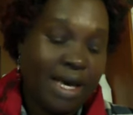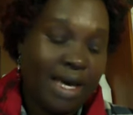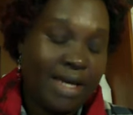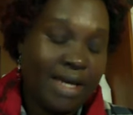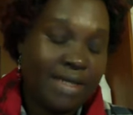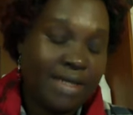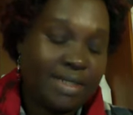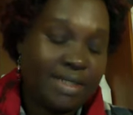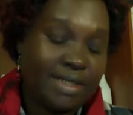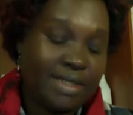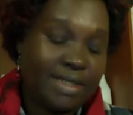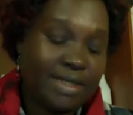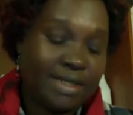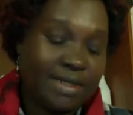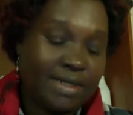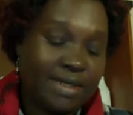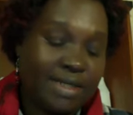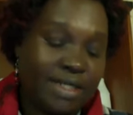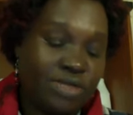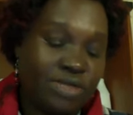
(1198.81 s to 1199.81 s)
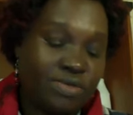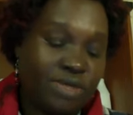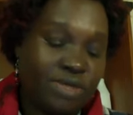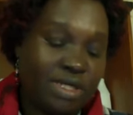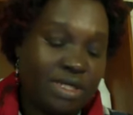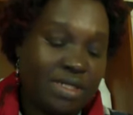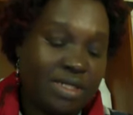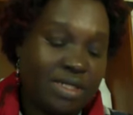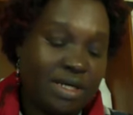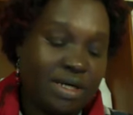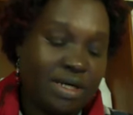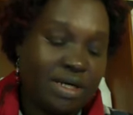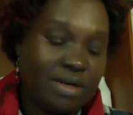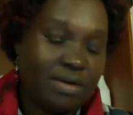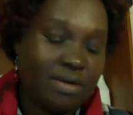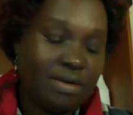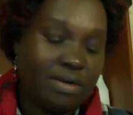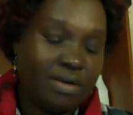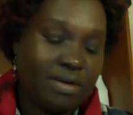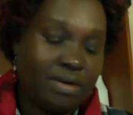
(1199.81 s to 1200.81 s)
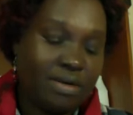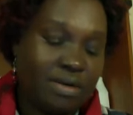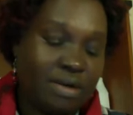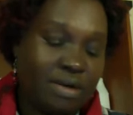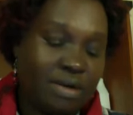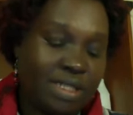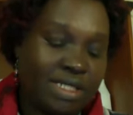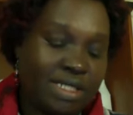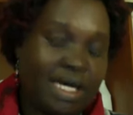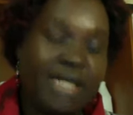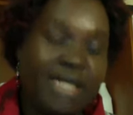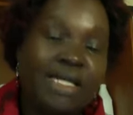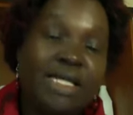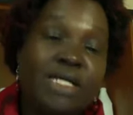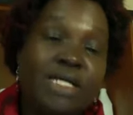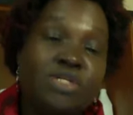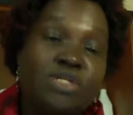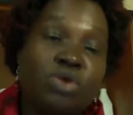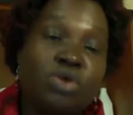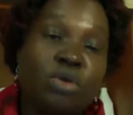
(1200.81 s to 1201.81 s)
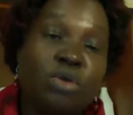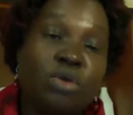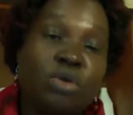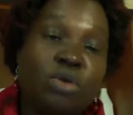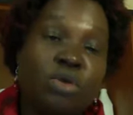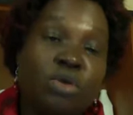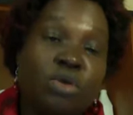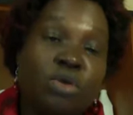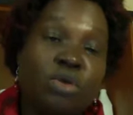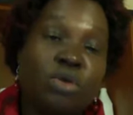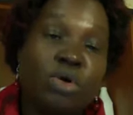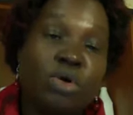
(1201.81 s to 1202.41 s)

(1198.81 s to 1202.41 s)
and it can lead to hormonal